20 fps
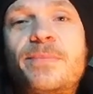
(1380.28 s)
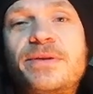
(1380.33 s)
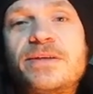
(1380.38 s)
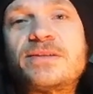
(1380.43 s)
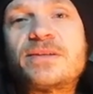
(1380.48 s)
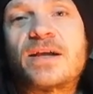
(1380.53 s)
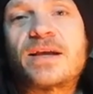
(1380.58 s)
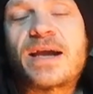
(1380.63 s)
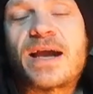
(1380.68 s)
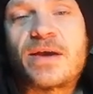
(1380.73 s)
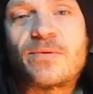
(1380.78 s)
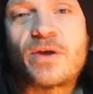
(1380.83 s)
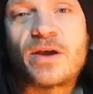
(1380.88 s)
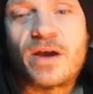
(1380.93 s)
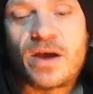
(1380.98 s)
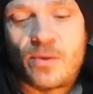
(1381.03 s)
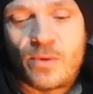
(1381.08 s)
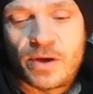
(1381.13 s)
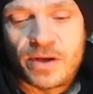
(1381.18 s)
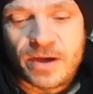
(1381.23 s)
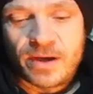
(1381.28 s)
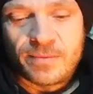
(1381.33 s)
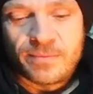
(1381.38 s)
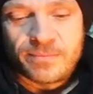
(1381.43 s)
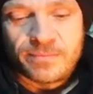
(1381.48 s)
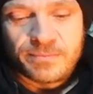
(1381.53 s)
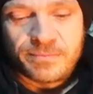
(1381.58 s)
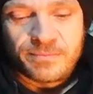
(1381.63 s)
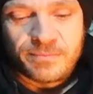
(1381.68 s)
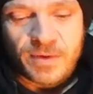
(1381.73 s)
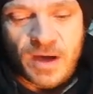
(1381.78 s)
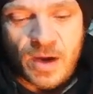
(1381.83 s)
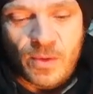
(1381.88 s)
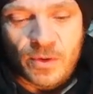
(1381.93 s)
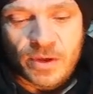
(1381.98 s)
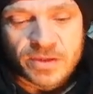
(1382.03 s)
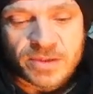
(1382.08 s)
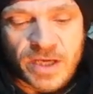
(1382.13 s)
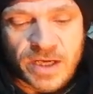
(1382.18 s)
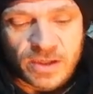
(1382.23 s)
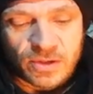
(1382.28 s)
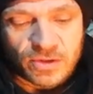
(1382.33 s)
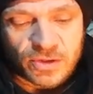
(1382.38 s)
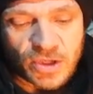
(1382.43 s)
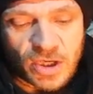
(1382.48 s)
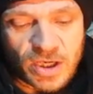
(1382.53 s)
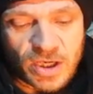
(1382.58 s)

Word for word: up and he's like, "All ah, right, I want a, I want a title